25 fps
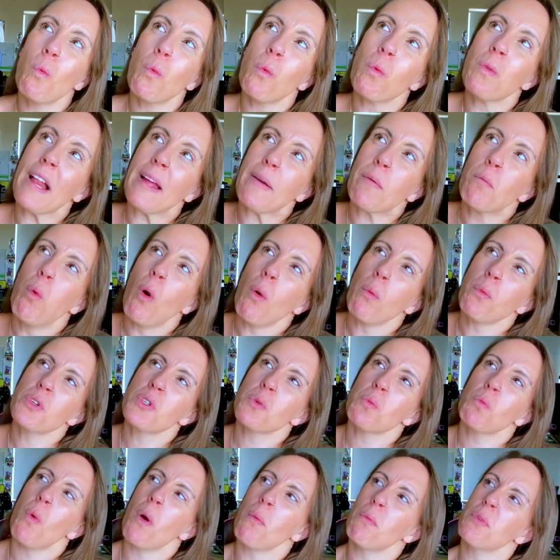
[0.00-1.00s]
what
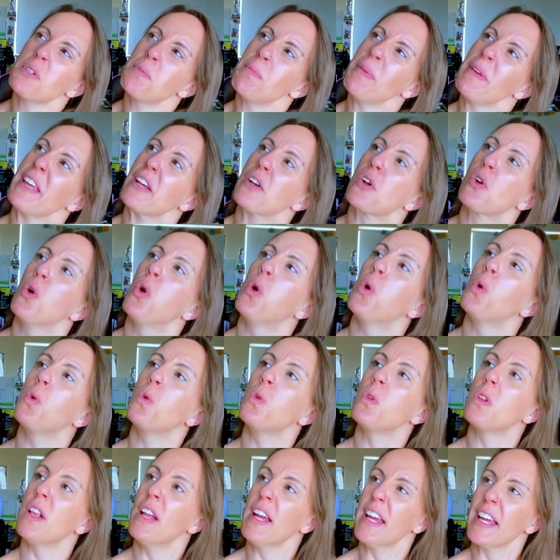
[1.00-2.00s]
would be a
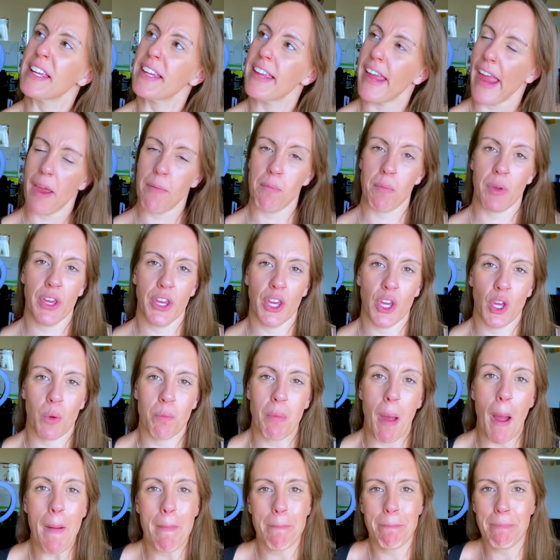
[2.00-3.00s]
cool
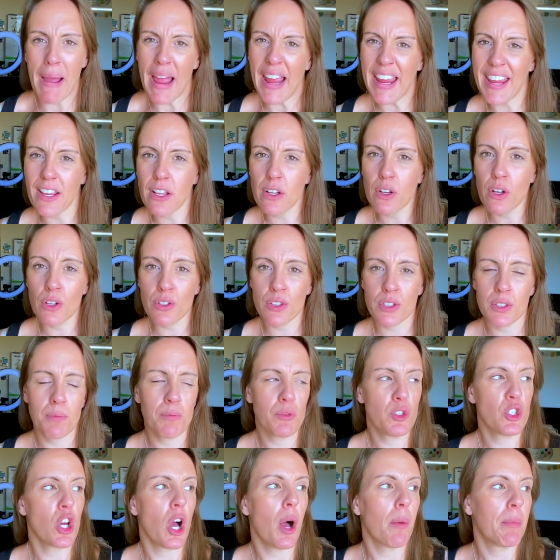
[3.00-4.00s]
GameCube paint custom
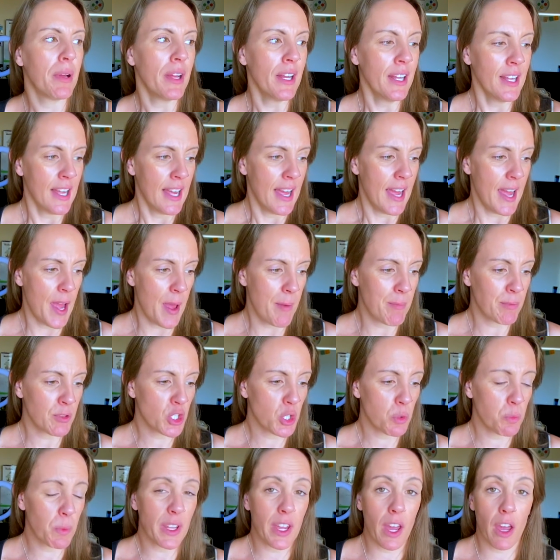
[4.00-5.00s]
job.
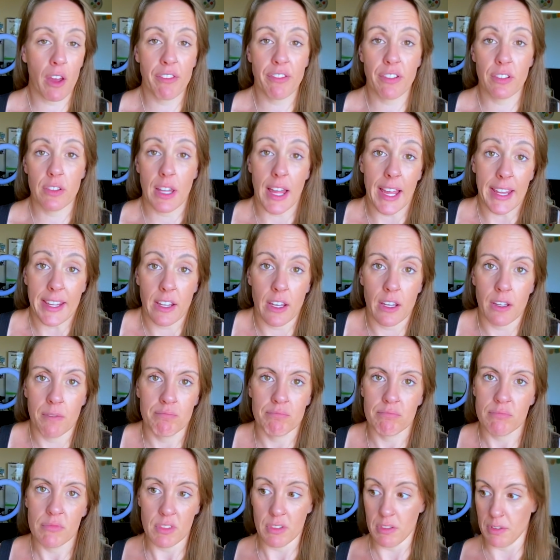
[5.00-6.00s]
Should we go for like
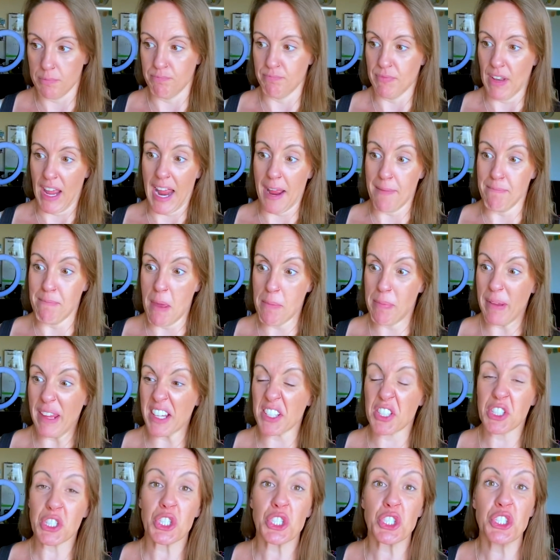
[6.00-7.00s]
maybe a
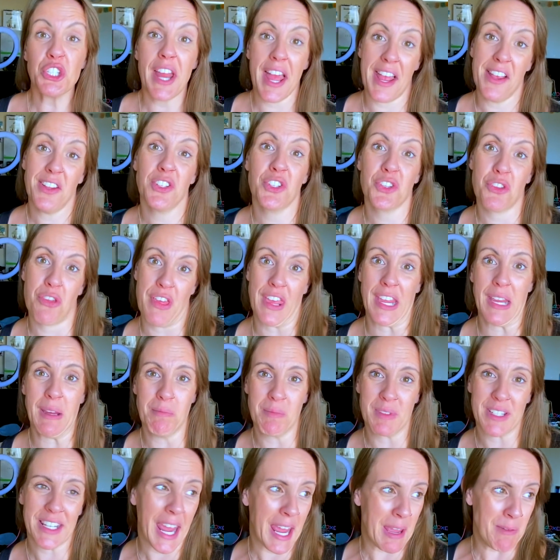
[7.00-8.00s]
SNES
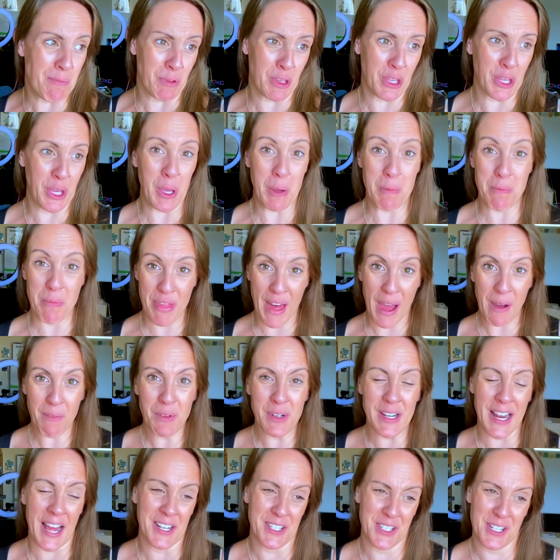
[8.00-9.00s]
themed GameCube? That
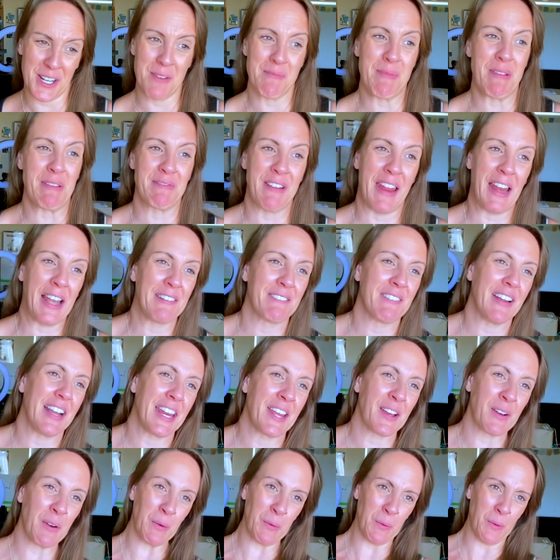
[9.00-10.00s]
would actually be
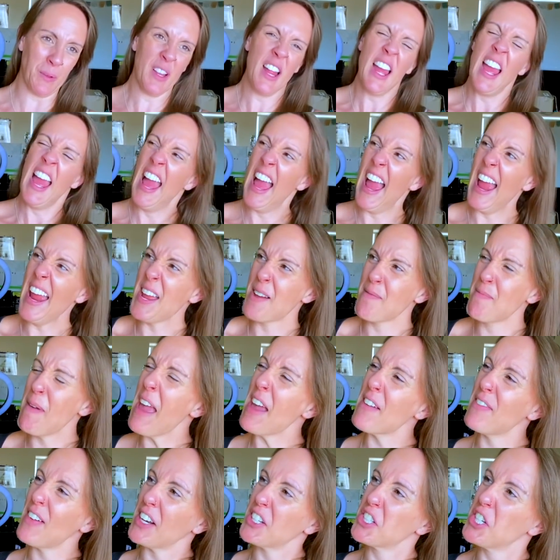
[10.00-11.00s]
really cool. Hey, I may
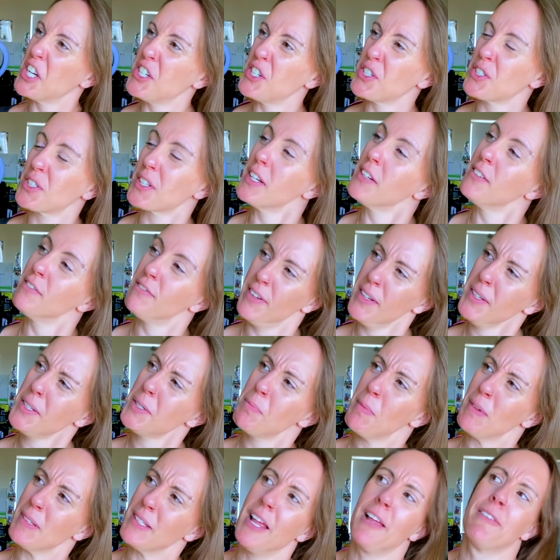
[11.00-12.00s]
have actually just convinced
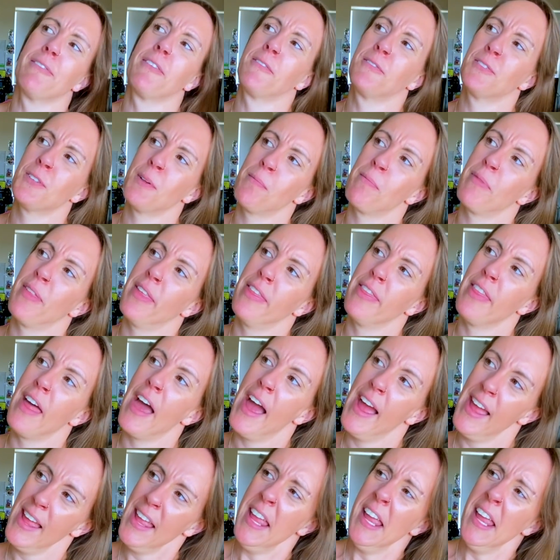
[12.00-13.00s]
myself of something there.